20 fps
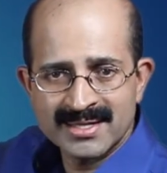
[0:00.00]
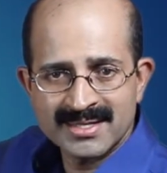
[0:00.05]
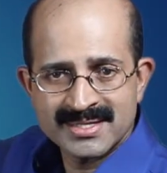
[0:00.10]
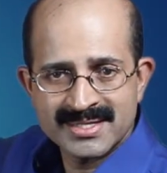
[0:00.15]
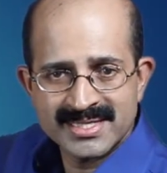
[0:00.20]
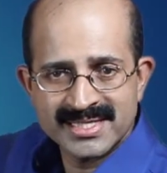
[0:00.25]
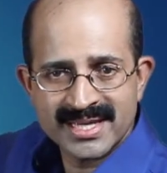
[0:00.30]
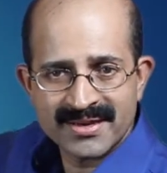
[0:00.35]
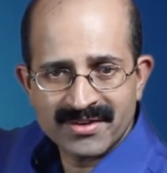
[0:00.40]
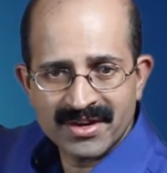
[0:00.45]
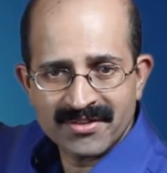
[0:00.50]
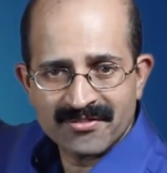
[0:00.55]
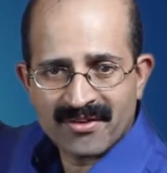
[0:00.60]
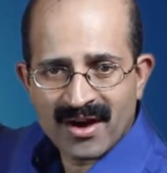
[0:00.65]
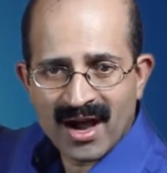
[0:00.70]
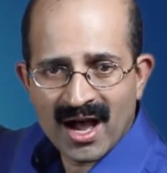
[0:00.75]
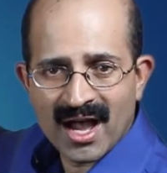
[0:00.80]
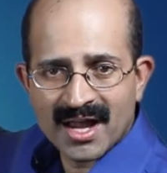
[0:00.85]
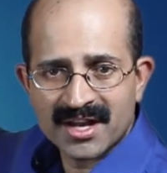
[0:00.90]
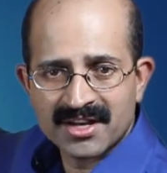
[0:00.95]

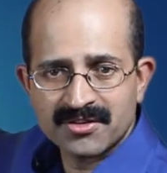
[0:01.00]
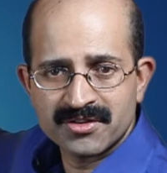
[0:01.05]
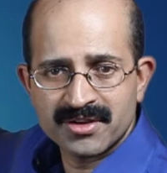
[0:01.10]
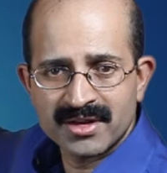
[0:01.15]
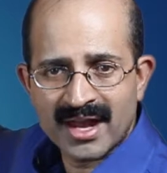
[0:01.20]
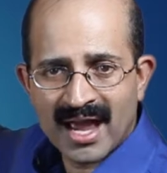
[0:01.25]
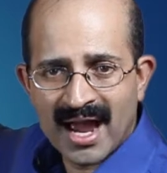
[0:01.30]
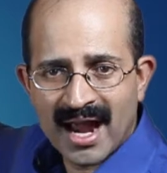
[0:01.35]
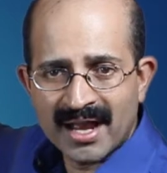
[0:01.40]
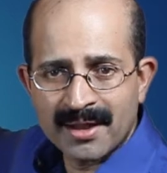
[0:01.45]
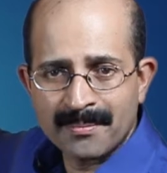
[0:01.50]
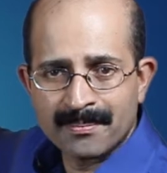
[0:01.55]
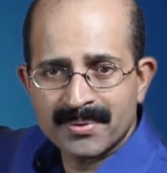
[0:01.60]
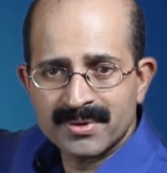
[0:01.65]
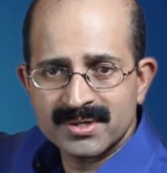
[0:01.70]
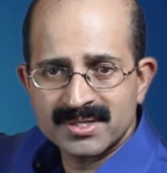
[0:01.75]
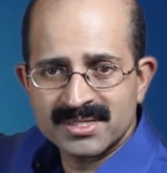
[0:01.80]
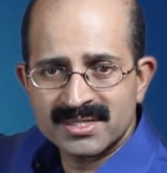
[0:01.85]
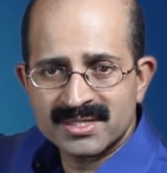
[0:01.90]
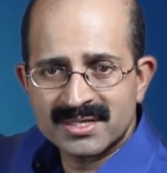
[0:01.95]
75 to
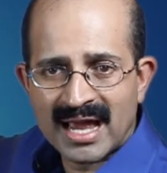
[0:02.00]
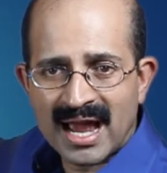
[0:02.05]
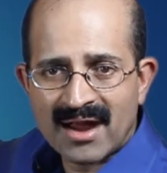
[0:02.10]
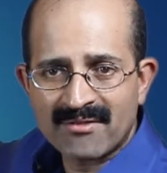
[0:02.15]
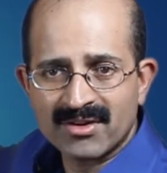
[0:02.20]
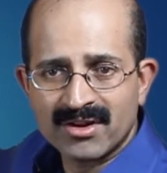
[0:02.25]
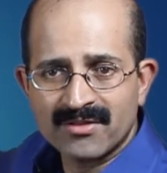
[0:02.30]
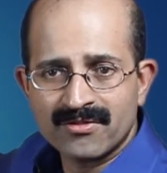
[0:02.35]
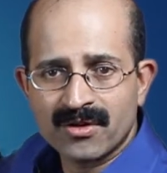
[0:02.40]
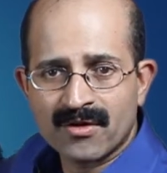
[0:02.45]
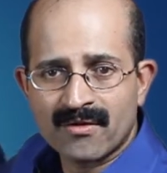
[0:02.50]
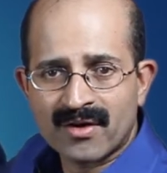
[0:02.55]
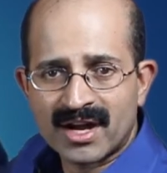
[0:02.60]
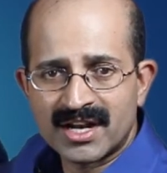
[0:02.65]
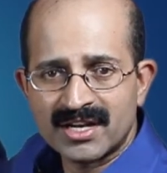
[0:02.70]
90% after you